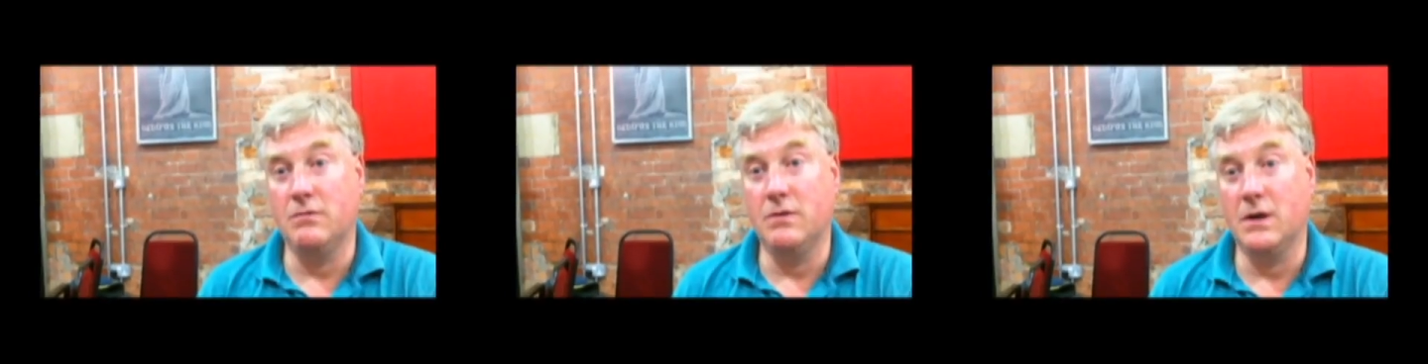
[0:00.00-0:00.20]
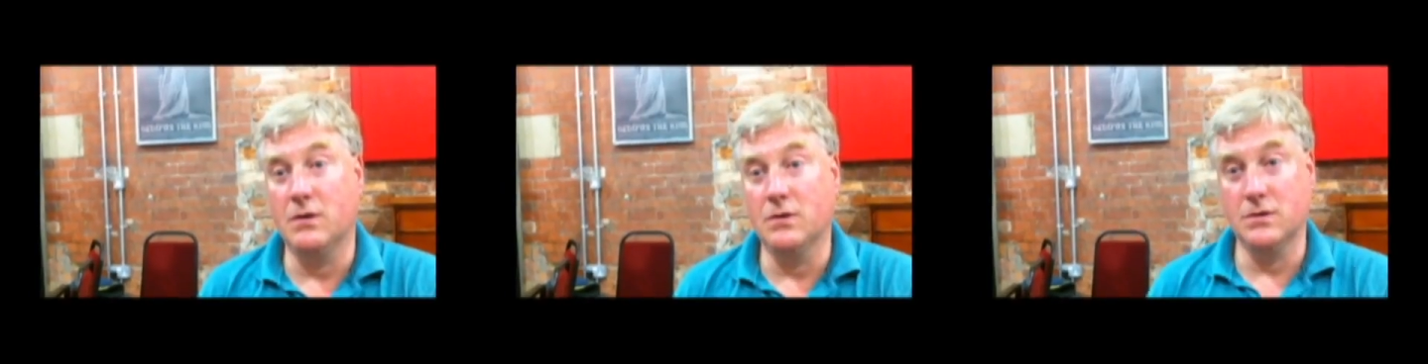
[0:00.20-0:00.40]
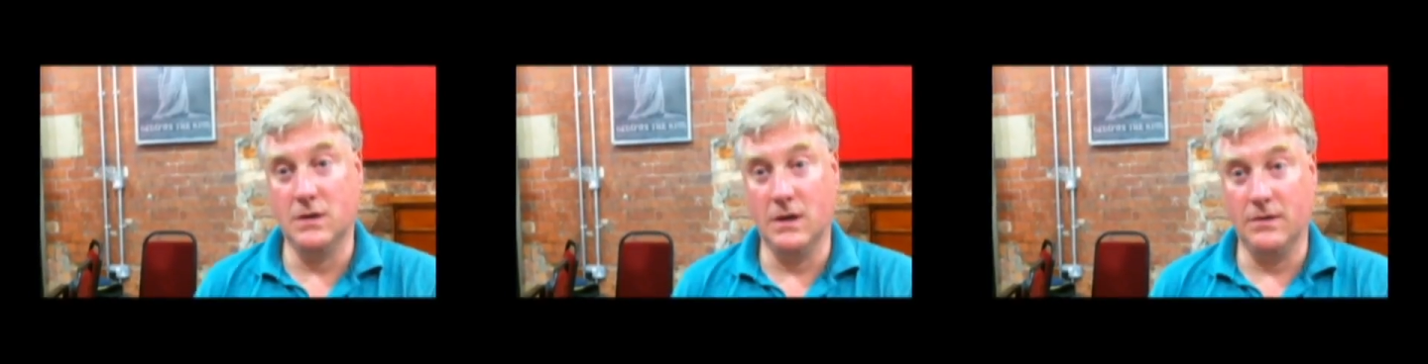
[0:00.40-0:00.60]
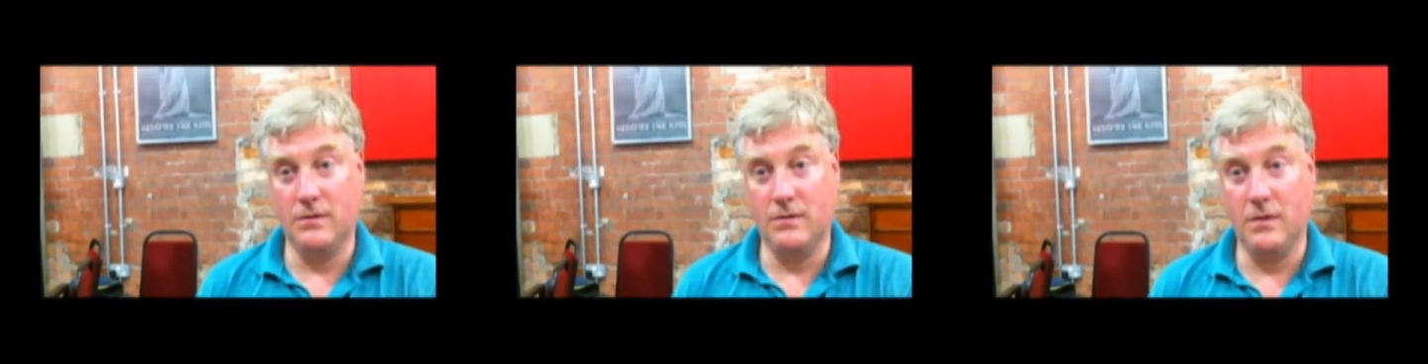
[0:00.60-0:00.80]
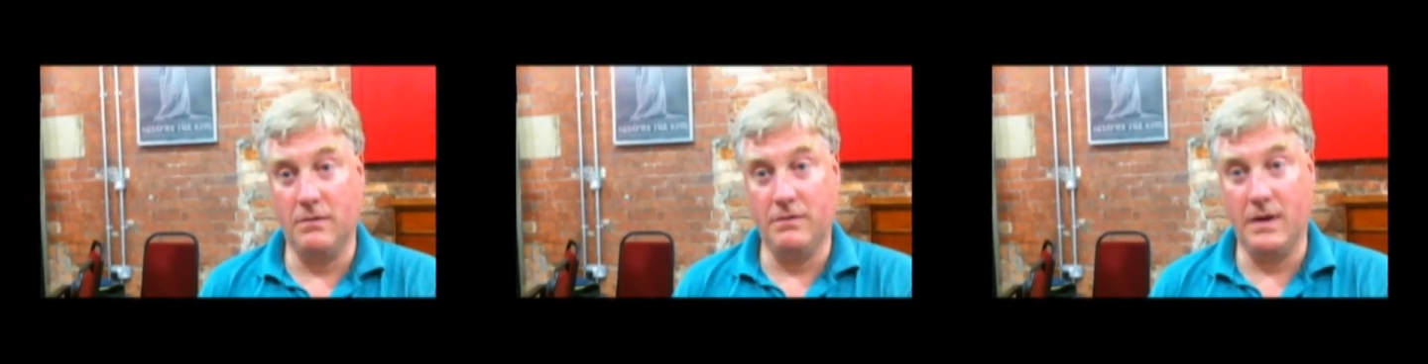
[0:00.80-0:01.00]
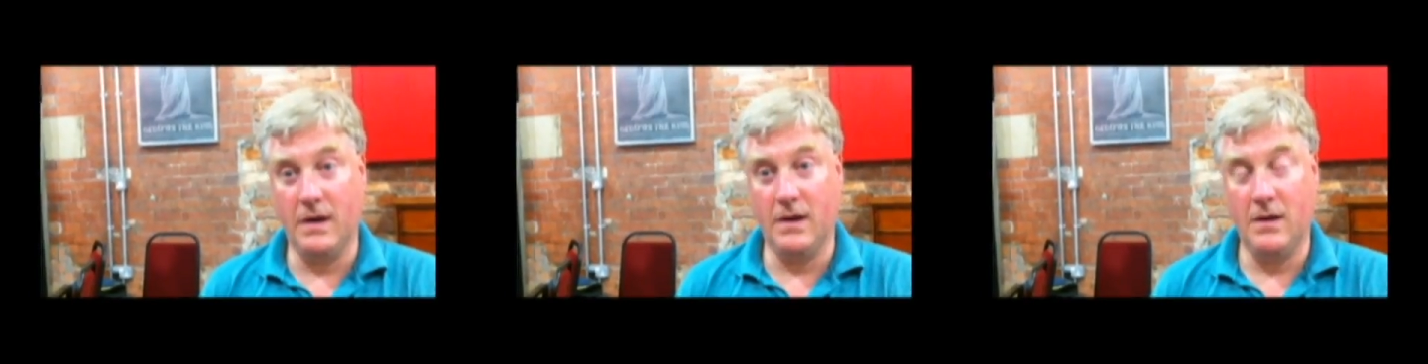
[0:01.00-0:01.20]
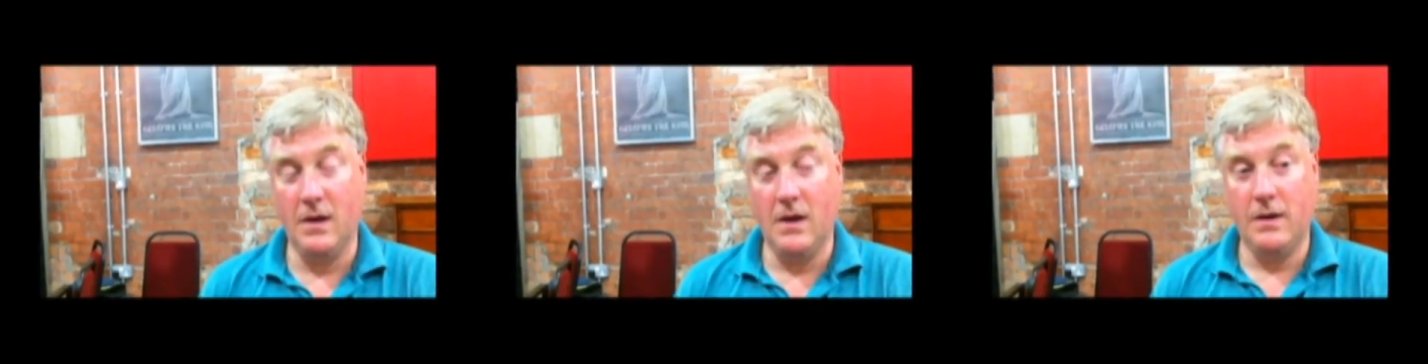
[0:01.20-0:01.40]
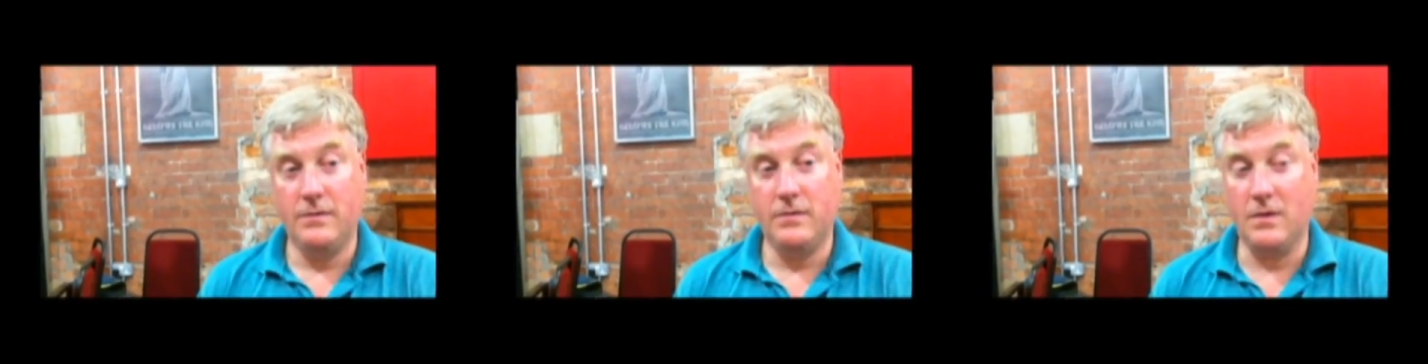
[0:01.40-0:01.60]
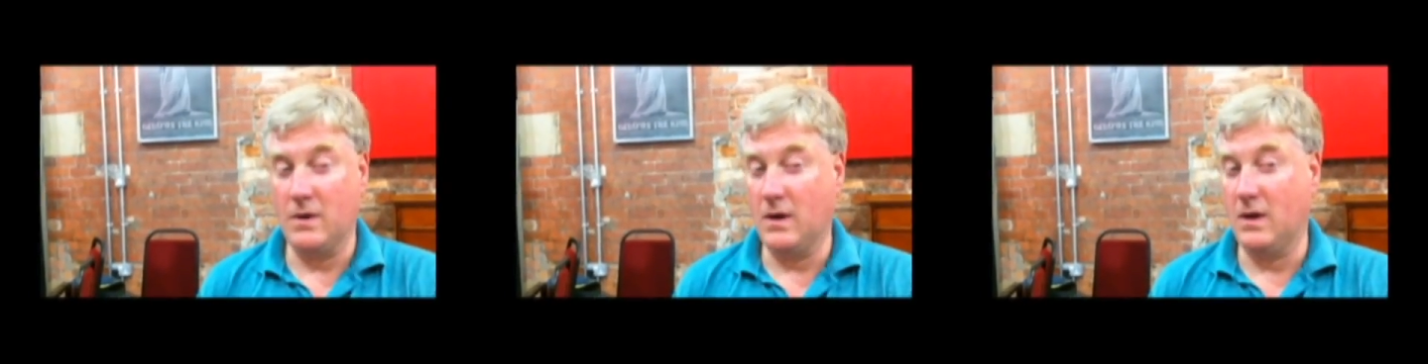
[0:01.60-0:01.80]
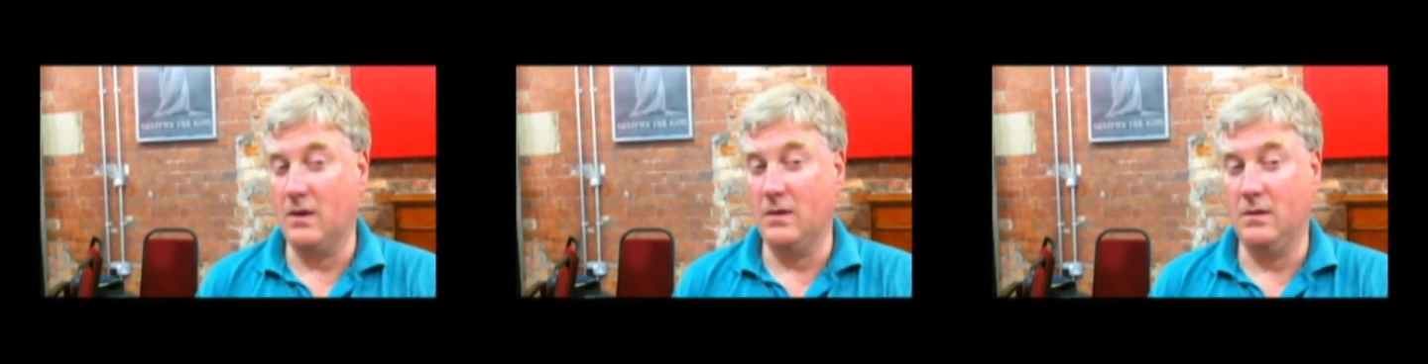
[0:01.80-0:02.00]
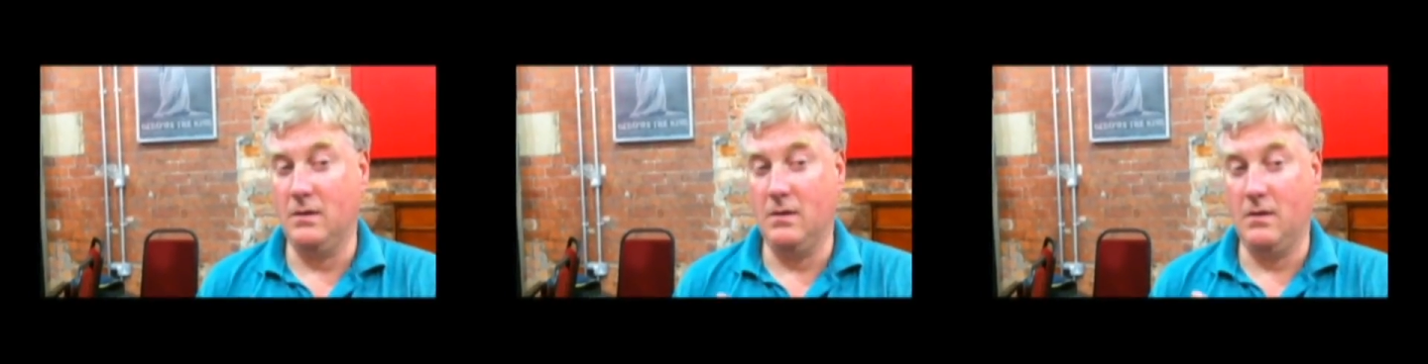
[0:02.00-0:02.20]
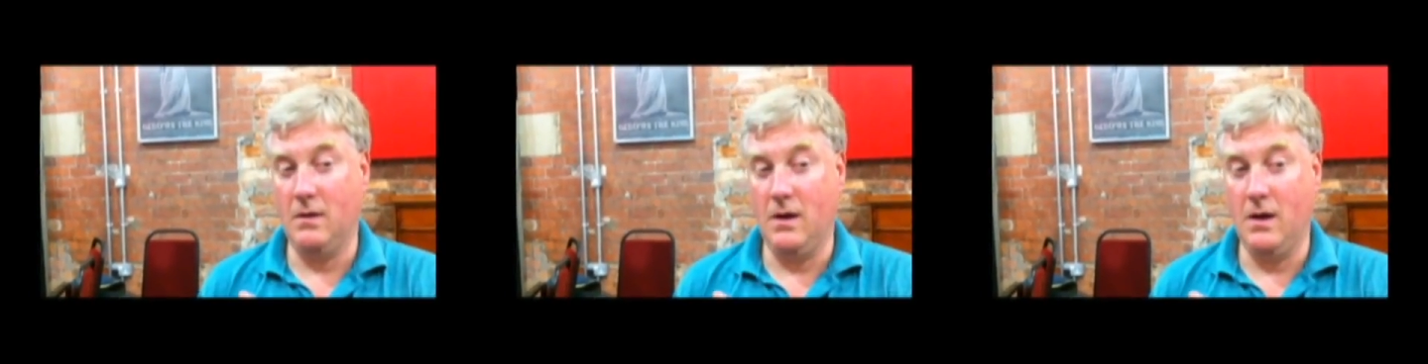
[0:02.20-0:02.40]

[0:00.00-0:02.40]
recordings of it, so they can